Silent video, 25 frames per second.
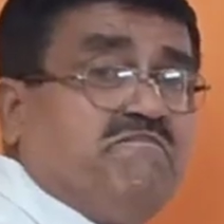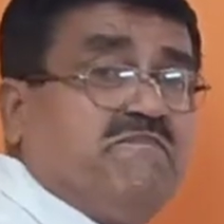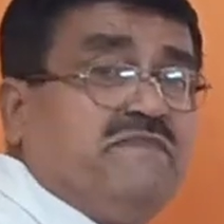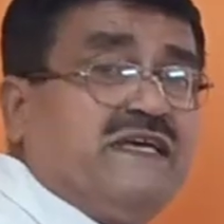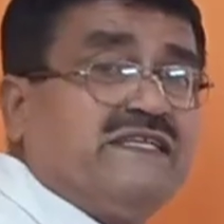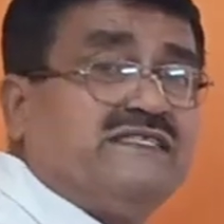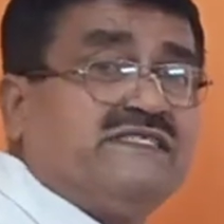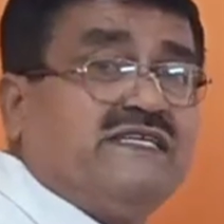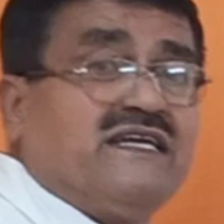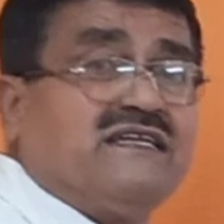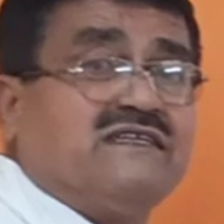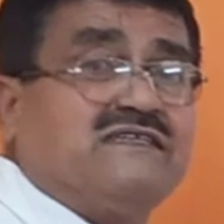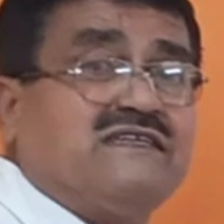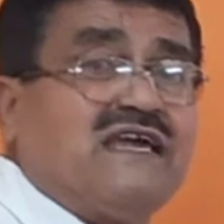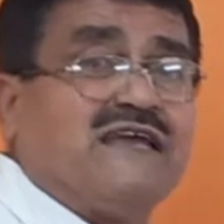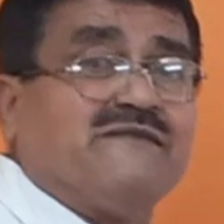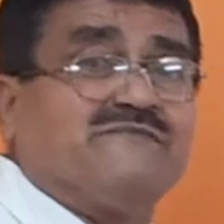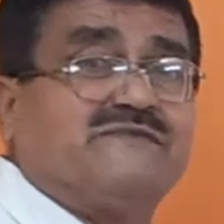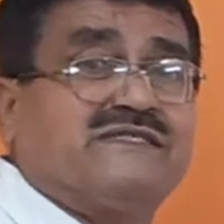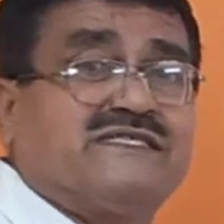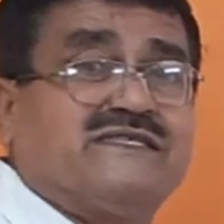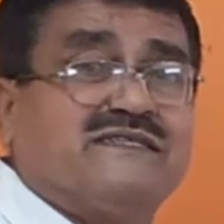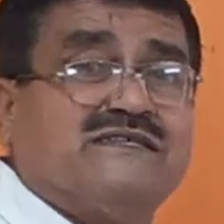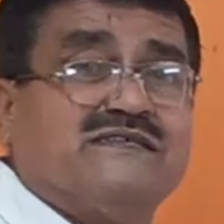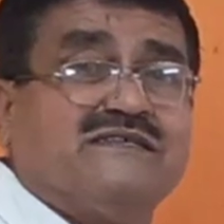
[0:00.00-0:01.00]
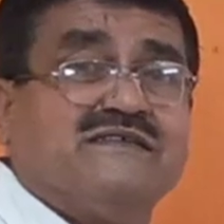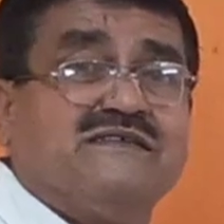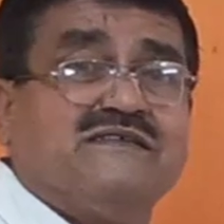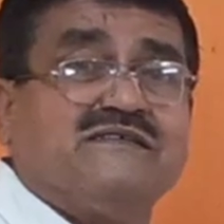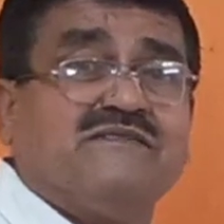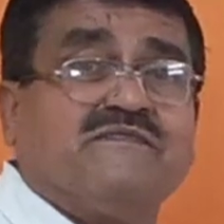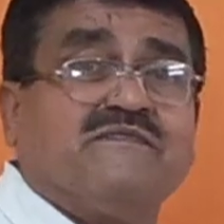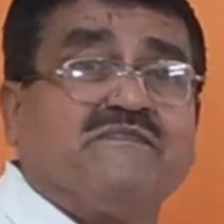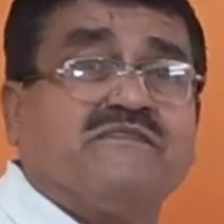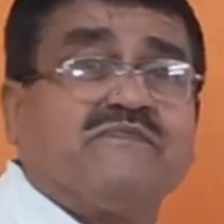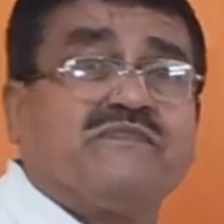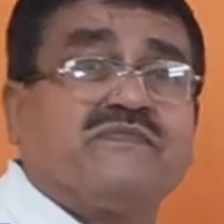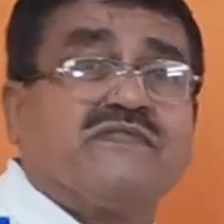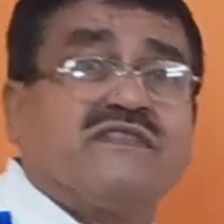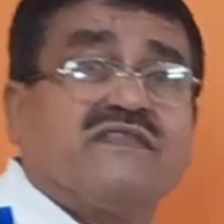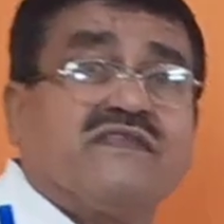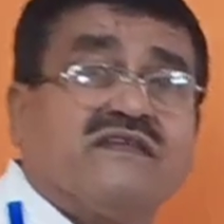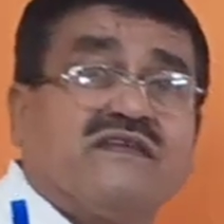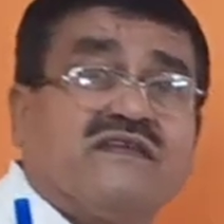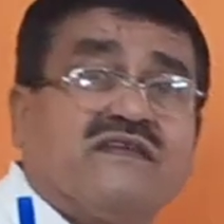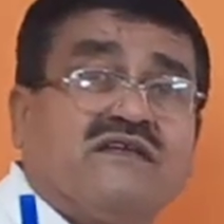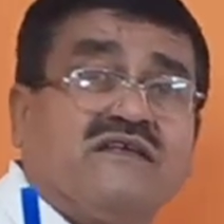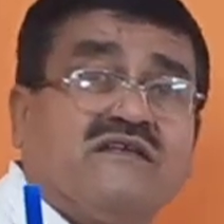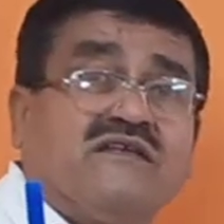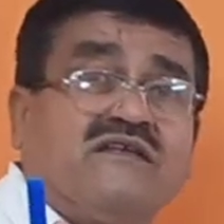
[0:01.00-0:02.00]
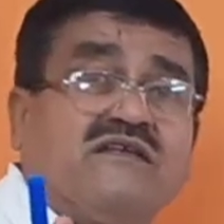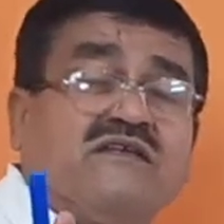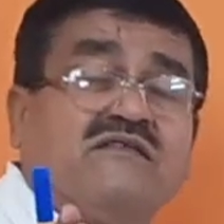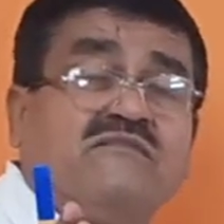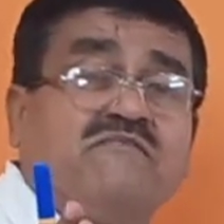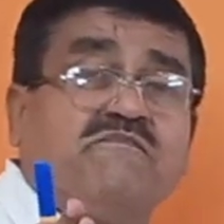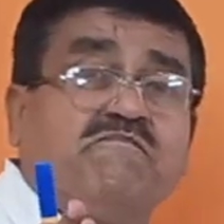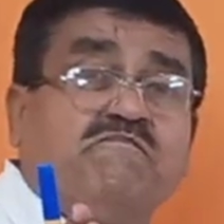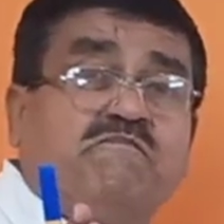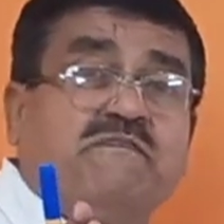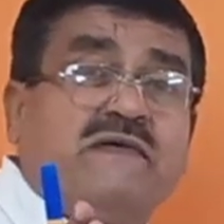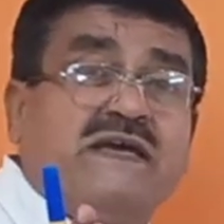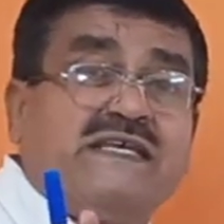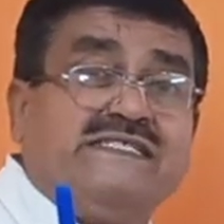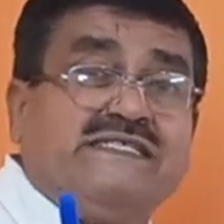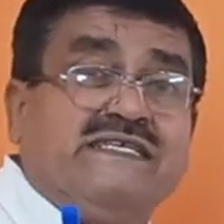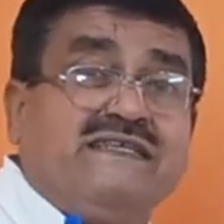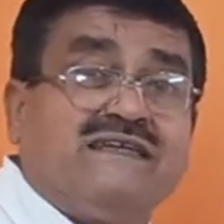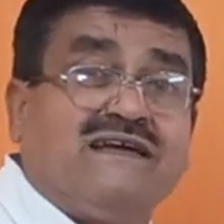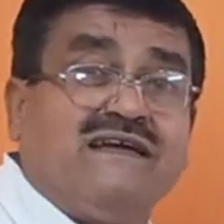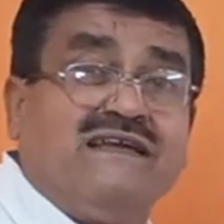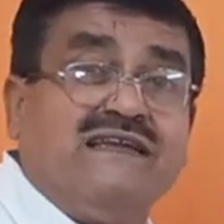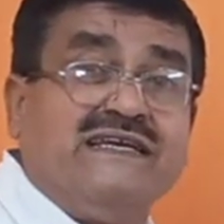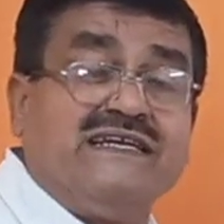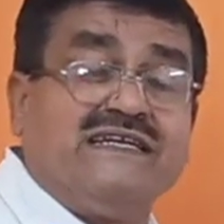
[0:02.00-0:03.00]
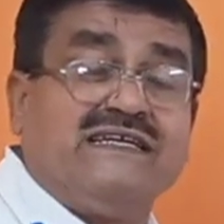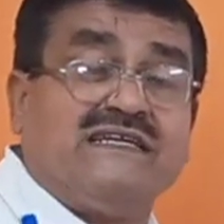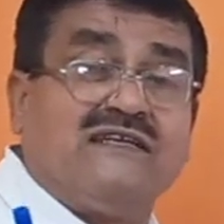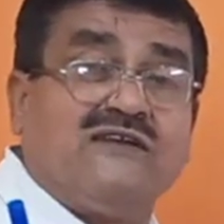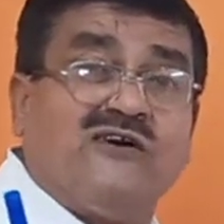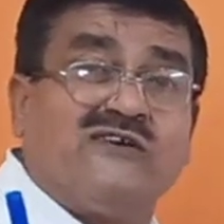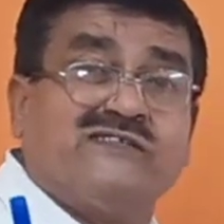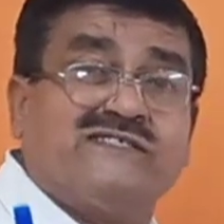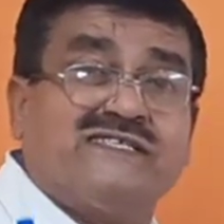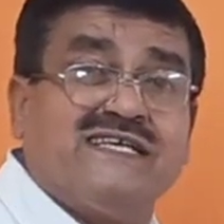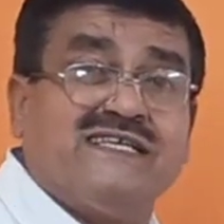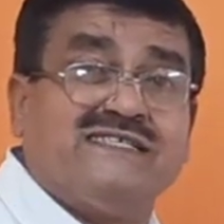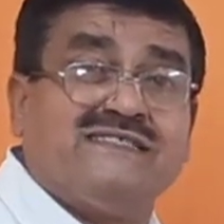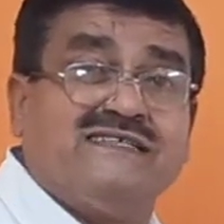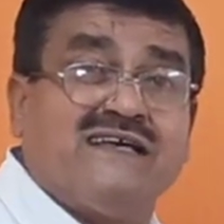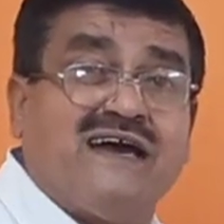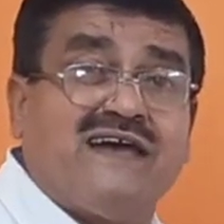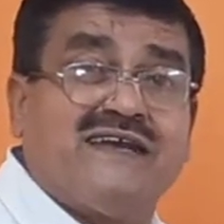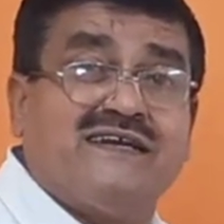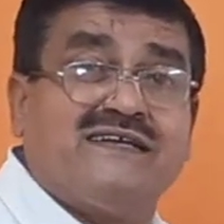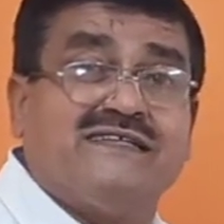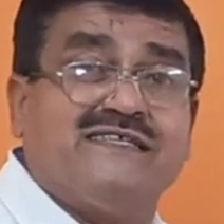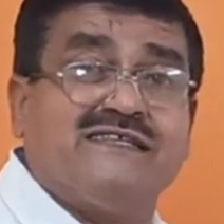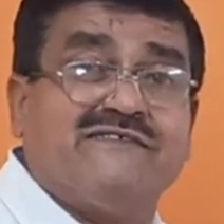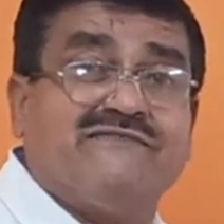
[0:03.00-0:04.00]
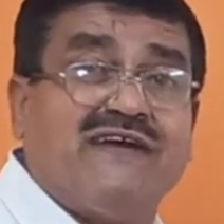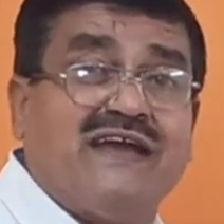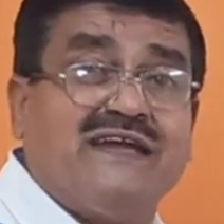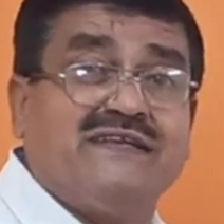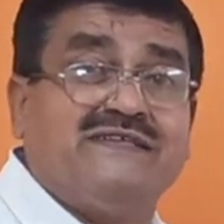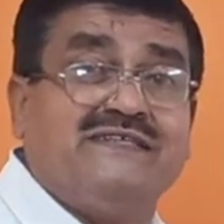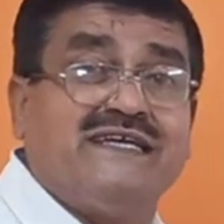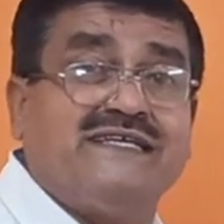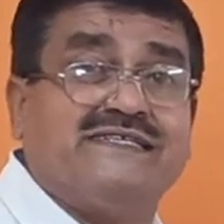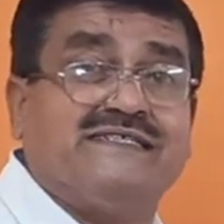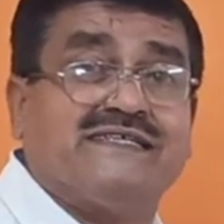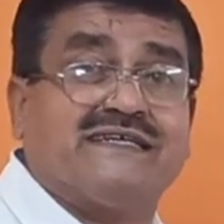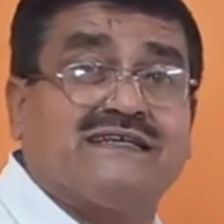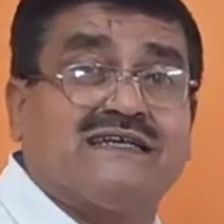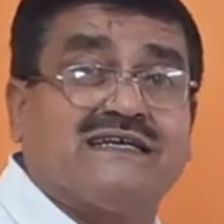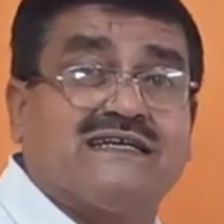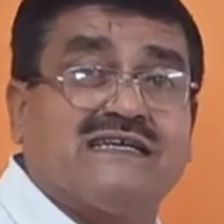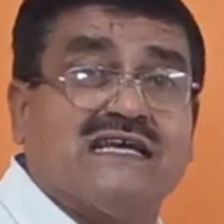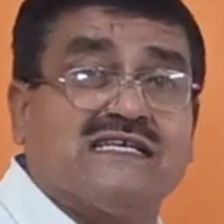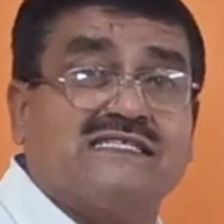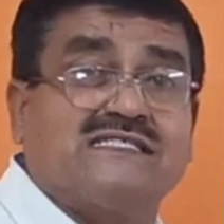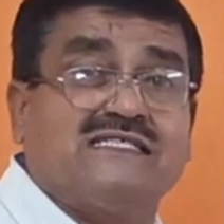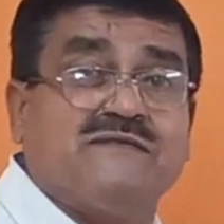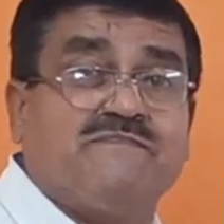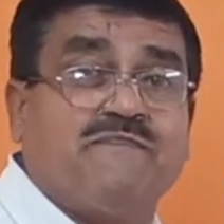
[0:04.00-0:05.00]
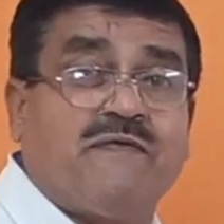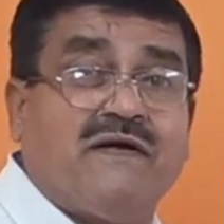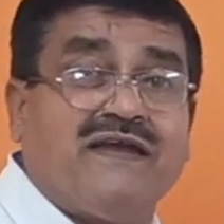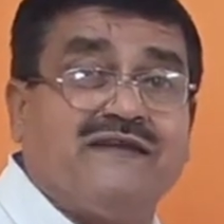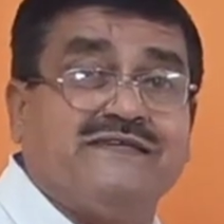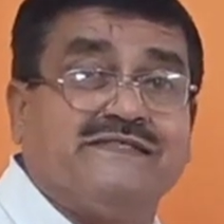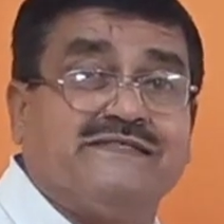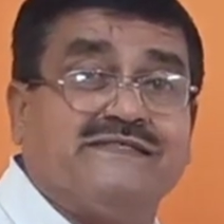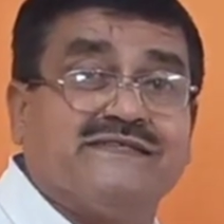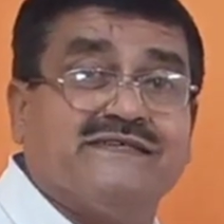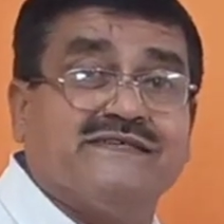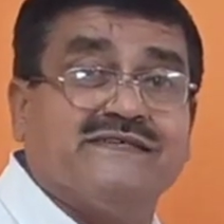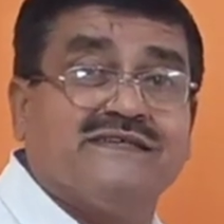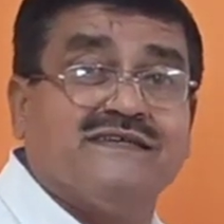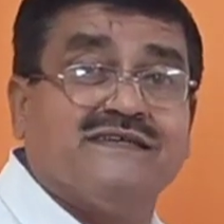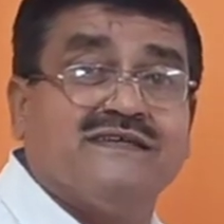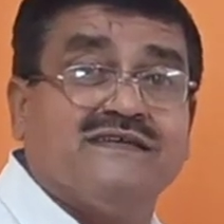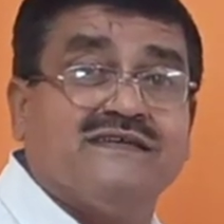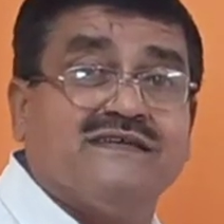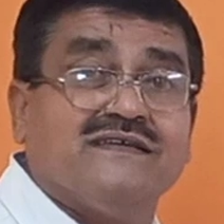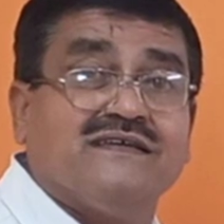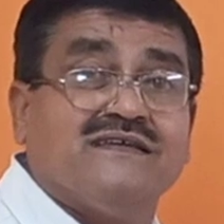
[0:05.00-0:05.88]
Basic types. Basically, clauses are divided, classified